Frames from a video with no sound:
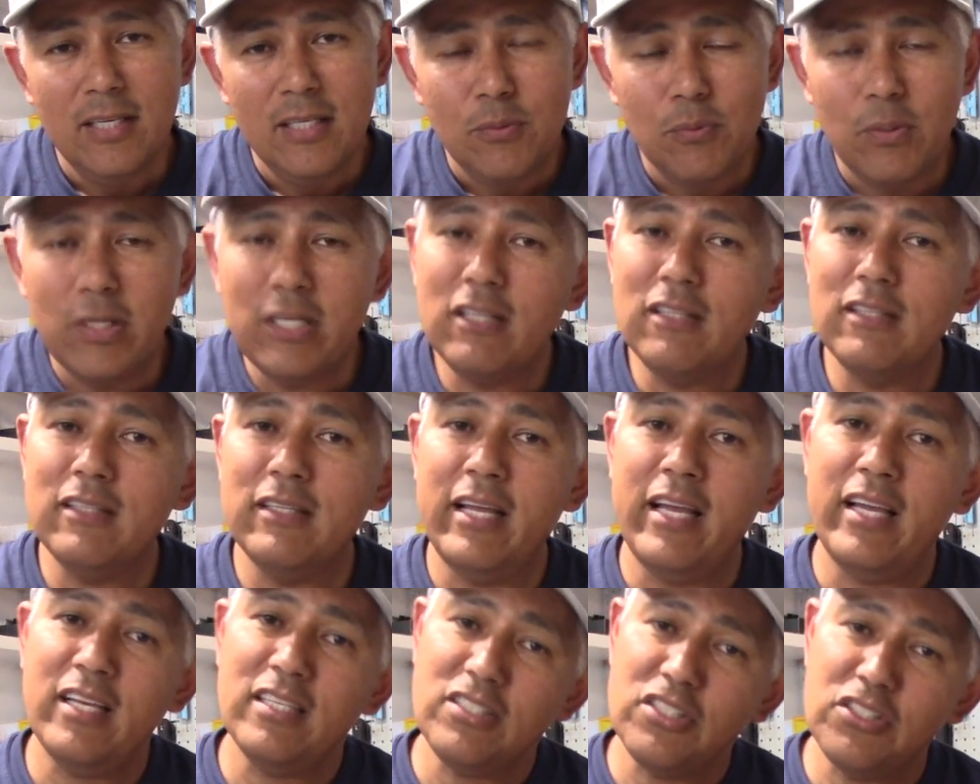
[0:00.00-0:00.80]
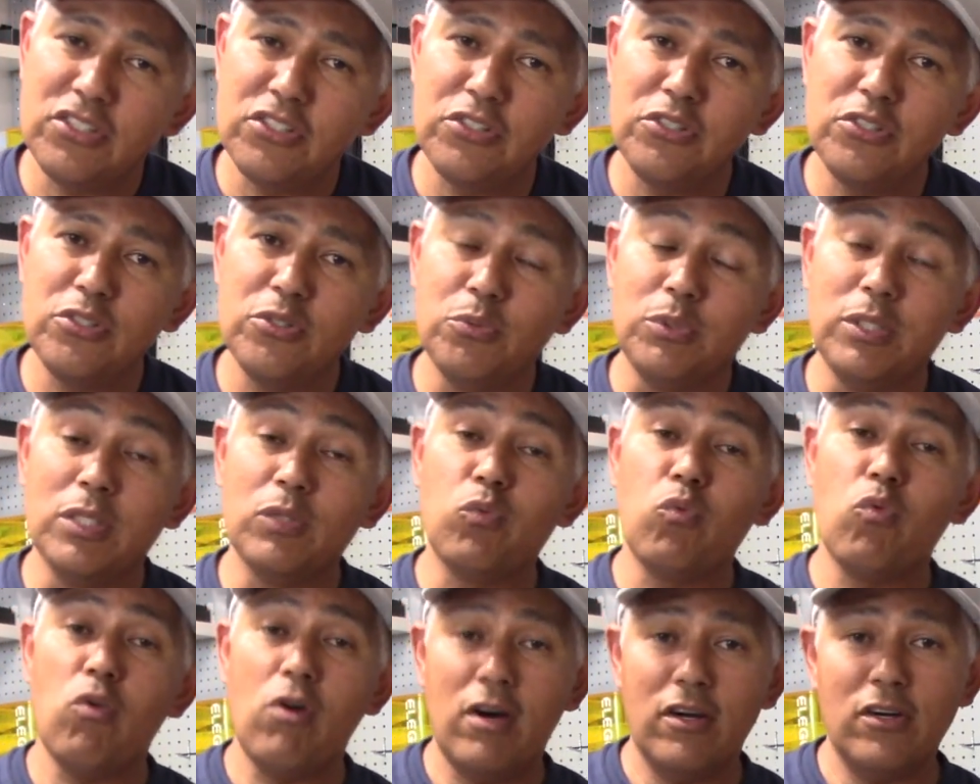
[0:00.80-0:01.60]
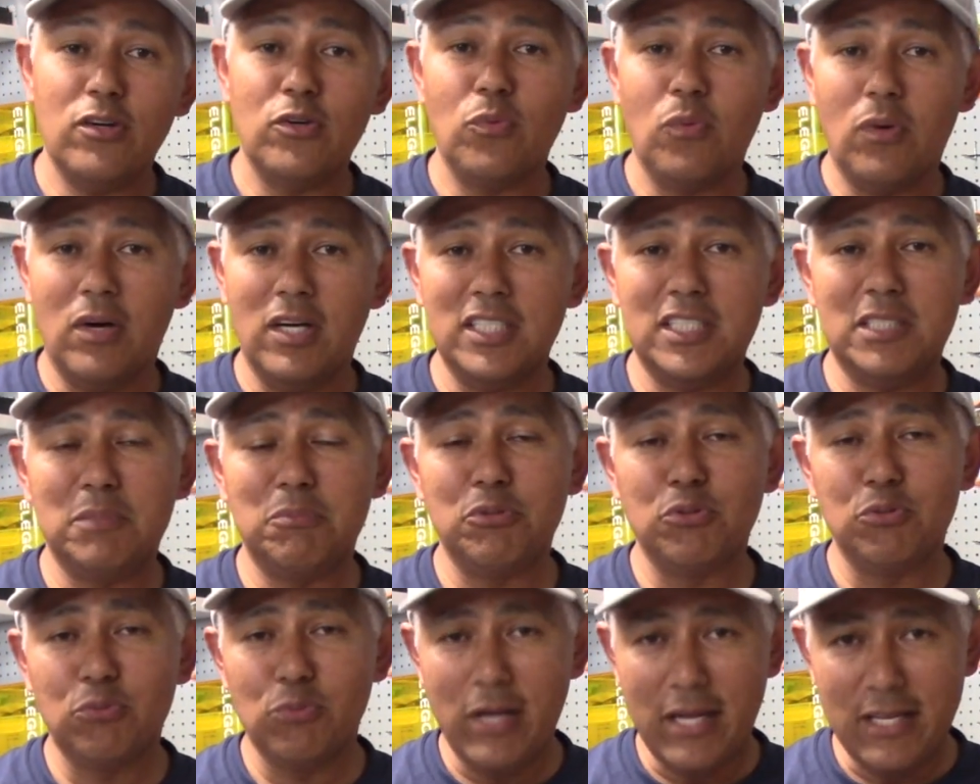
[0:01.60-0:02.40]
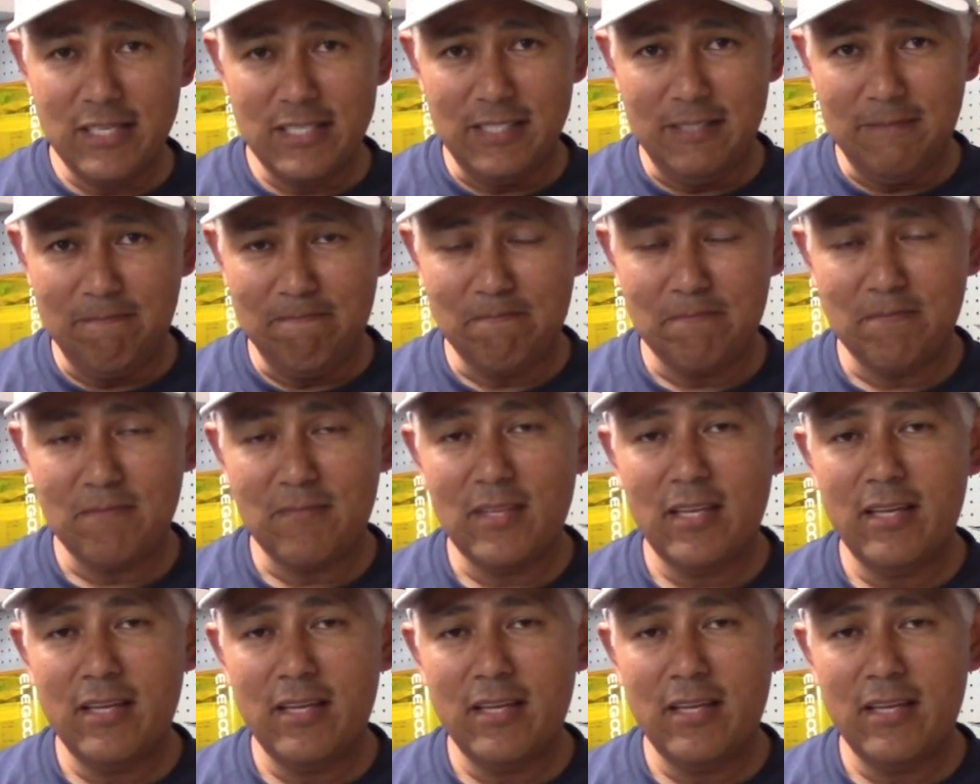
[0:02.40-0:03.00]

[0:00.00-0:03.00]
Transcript: Well, it has to do with water washable resin.